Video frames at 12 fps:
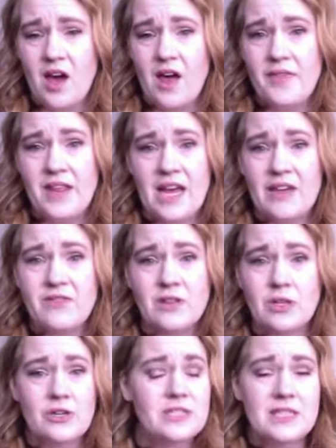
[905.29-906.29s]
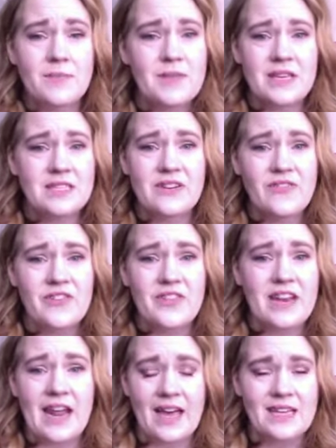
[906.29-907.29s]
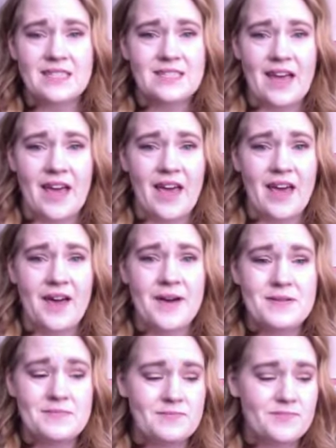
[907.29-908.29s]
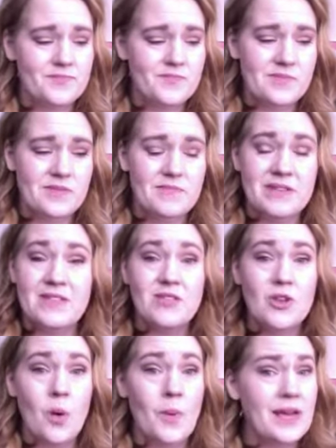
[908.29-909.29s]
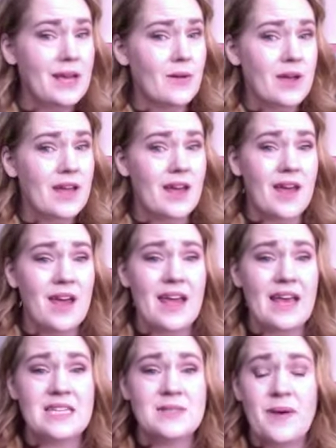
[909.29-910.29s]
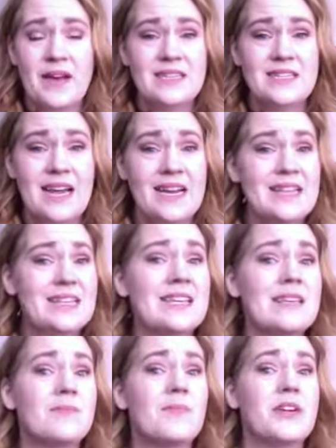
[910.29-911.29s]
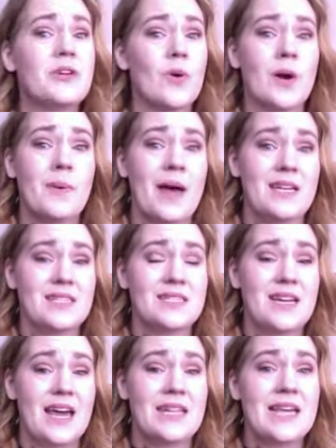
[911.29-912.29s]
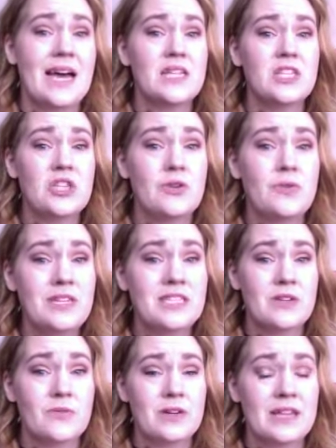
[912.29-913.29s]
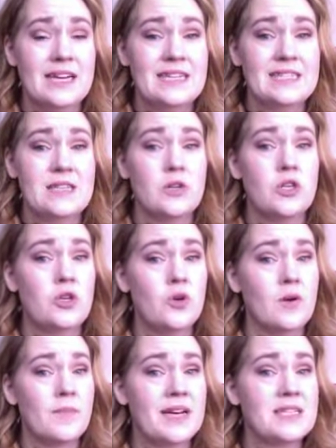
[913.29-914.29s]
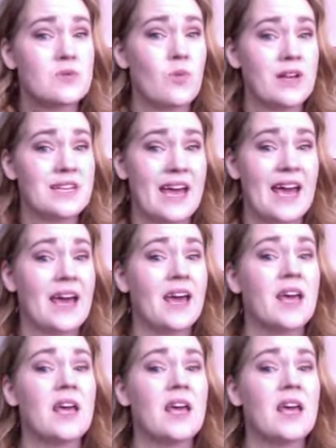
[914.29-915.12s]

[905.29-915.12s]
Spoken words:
then I have to learn something different the next day. But nobody expects anything but your best. And that you need to realize that your best one day